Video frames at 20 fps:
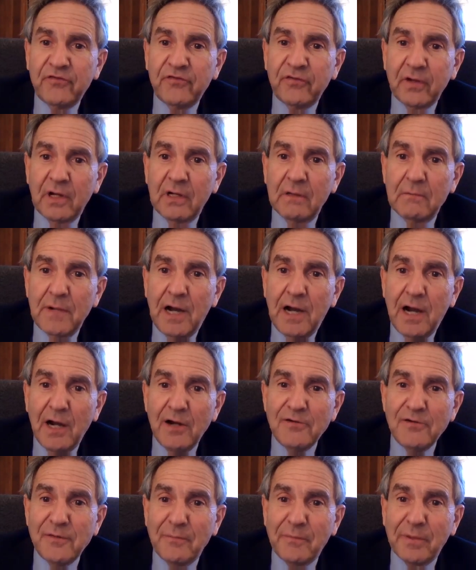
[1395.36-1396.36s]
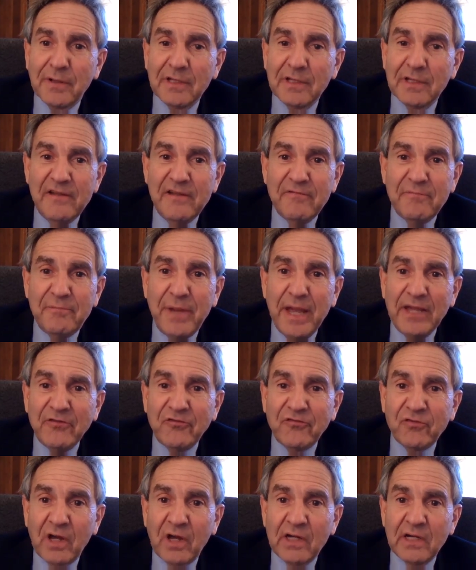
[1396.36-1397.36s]
it's hard to believe
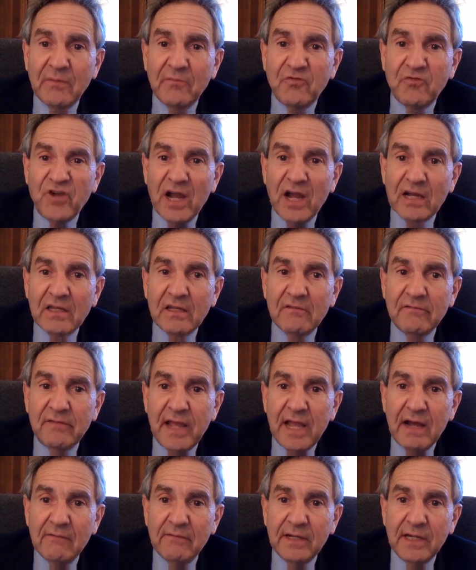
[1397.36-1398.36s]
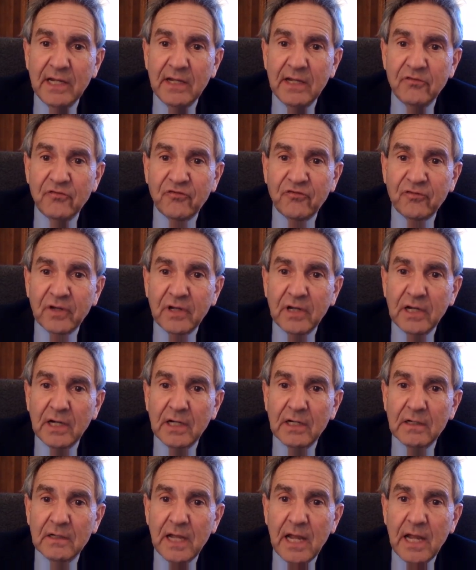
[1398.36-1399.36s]
based on objective evidence,
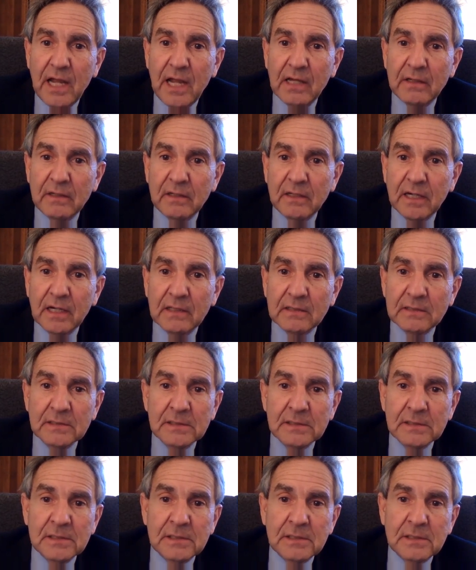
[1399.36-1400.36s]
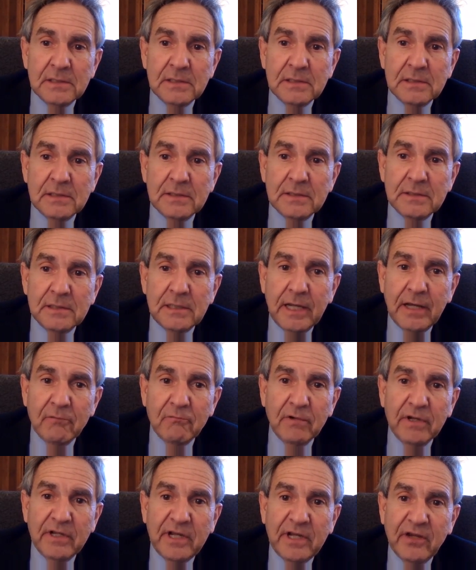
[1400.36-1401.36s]
and
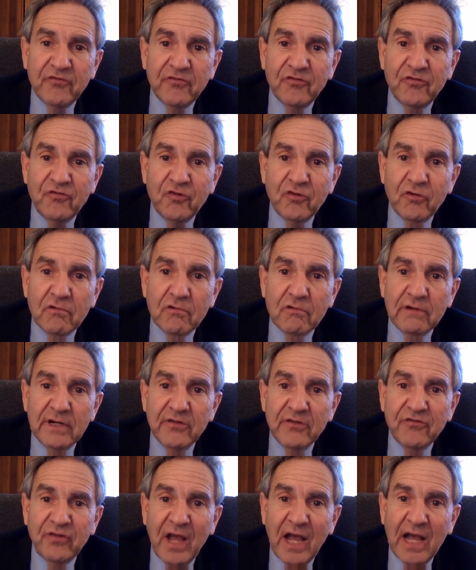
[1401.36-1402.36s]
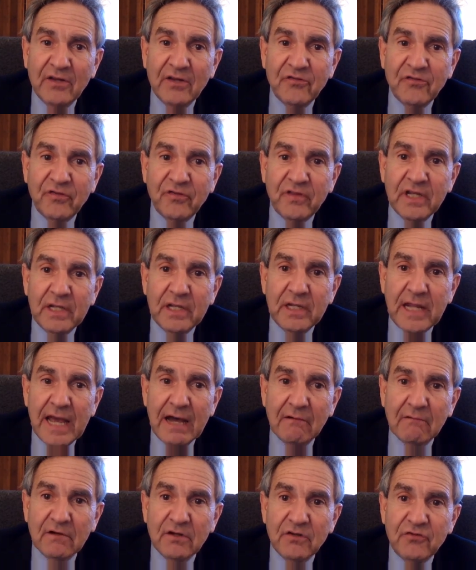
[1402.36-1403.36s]
Henry Kissinger criticized the
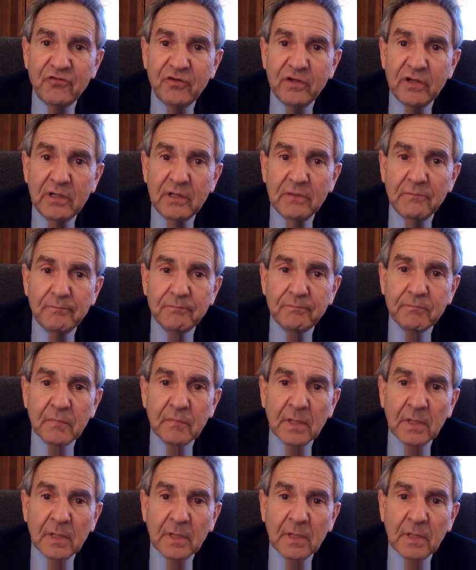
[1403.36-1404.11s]
analogy